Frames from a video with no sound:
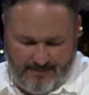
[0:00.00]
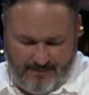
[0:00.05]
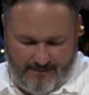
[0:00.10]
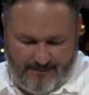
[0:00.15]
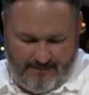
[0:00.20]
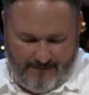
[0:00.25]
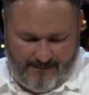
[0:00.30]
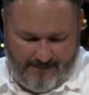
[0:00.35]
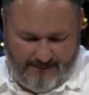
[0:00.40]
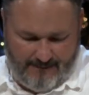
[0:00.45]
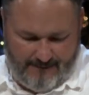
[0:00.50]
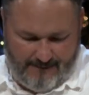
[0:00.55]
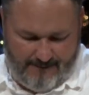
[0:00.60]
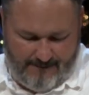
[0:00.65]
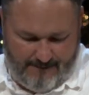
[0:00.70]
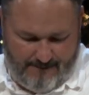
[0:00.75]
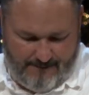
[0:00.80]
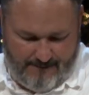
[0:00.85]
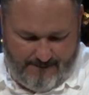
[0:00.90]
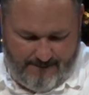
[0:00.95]

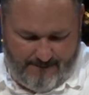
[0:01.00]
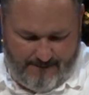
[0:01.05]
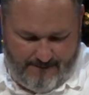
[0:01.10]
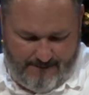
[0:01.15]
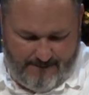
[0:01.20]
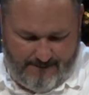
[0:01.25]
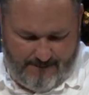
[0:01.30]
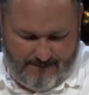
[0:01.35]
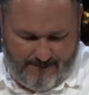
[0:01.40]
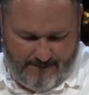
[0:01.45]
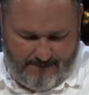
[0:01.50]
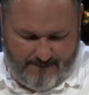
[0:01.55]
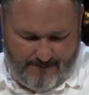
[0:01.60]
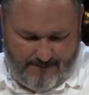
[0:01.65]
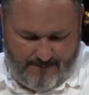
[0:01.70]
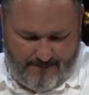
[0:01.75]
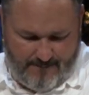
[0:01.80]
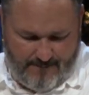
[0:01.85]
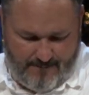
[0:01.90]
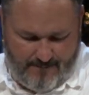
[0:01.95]

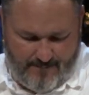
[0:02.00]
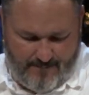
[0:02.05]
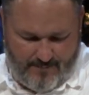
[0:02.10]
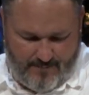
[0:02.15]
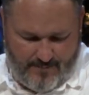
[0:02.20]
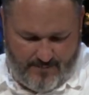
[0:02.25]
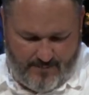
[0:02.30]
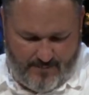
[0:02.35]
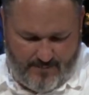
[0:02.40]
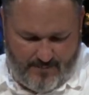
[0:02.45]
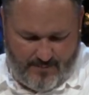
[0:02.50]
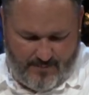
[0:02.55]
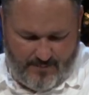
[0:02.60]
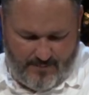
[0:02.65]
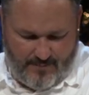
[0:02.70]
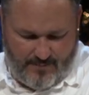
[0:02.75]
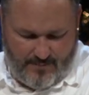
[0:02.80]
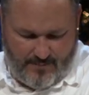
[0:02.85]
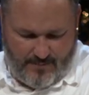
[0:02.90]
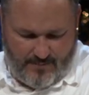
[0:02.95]

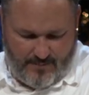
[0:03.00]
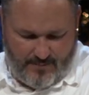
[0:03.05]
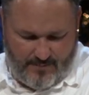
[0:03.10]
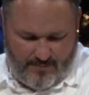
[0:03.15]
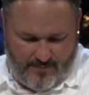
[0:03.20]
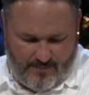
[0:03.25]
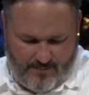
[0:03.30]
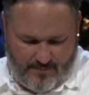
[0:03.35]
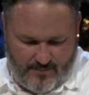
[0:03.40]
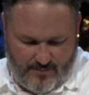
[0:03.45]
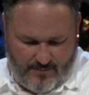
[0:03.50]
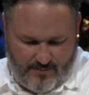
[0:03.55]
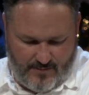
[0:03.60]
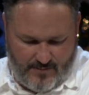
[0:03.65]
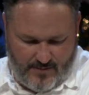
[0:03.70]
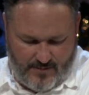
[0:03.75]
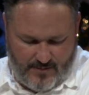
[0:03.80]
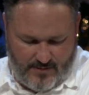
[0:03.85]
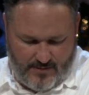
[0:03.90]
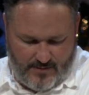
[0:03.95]

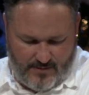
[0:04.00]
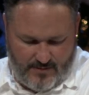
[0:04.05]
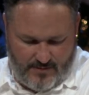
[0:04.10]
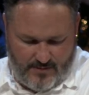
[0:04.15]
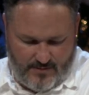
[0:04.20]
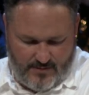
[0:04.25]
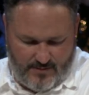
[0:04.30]
Nothing is said.